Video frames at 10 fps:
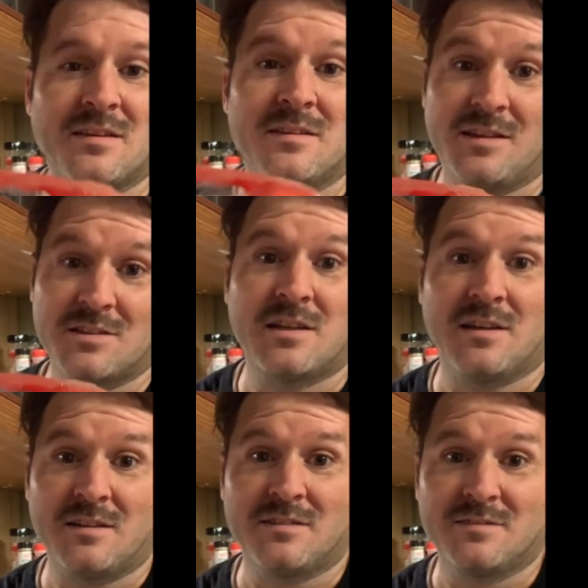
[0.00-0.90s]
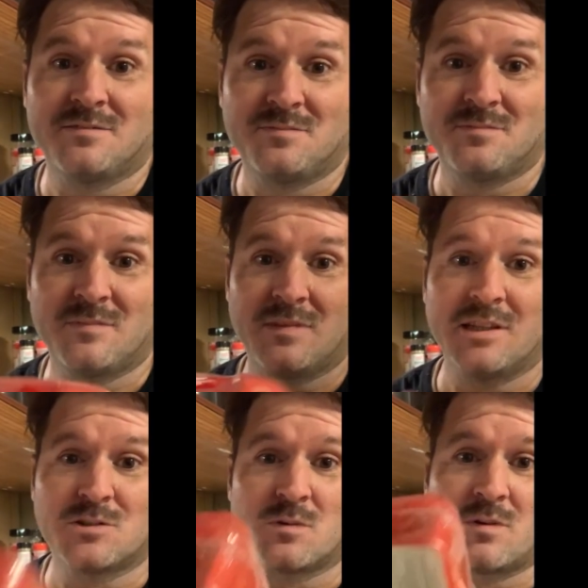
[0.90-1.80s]
This kit.
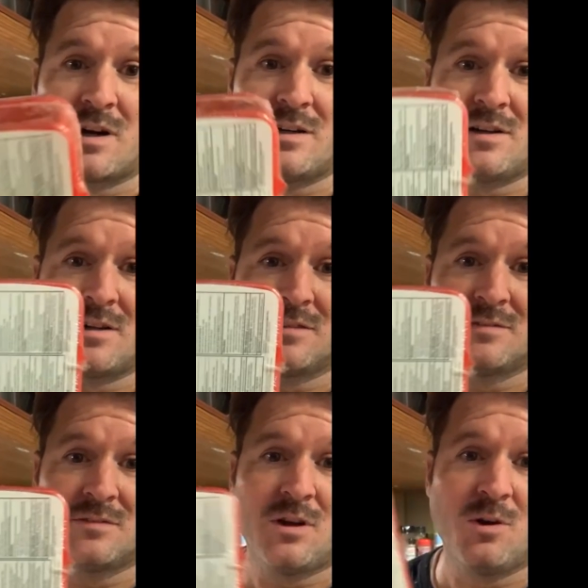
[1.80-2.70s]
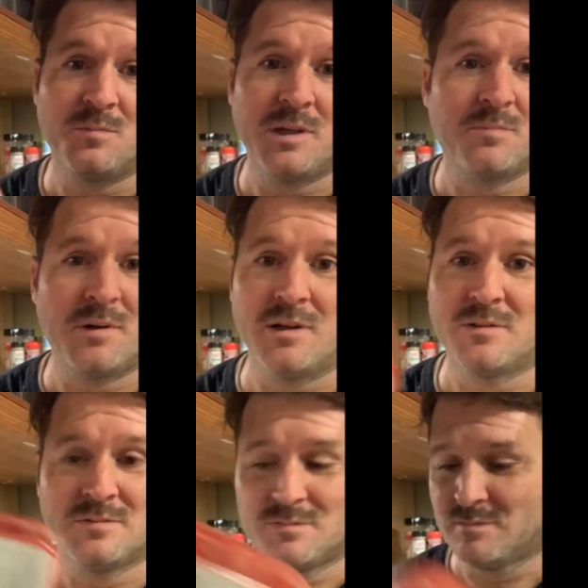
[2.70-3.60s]
This one right here. Home Depot.